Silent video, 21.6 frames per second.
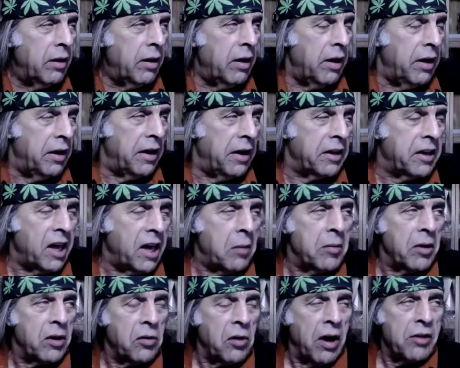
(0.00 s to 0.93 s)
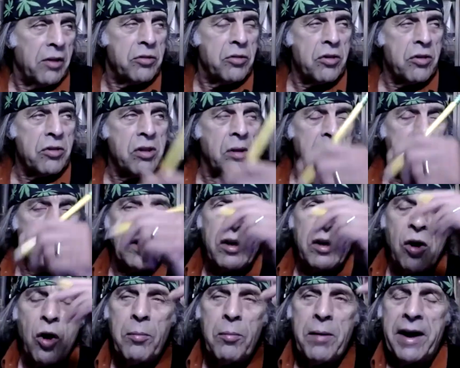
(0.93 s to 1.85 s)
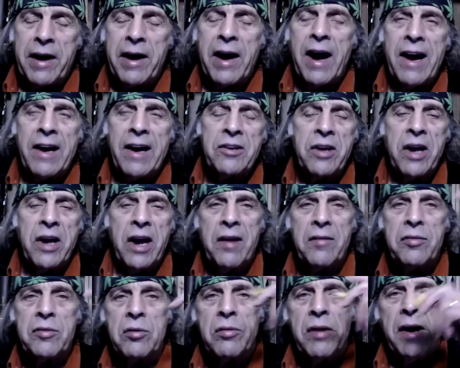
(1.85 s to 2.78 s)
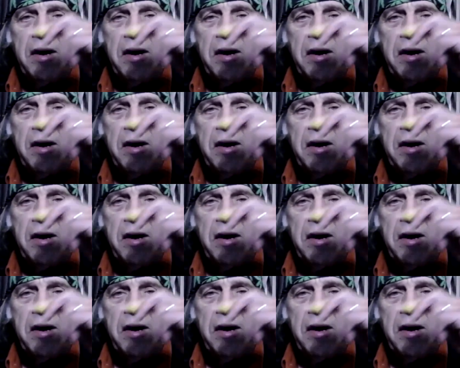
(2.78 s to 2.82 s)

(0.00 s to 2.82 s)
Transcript: And I came across this, I'm thinking, oh my gosh, I have to write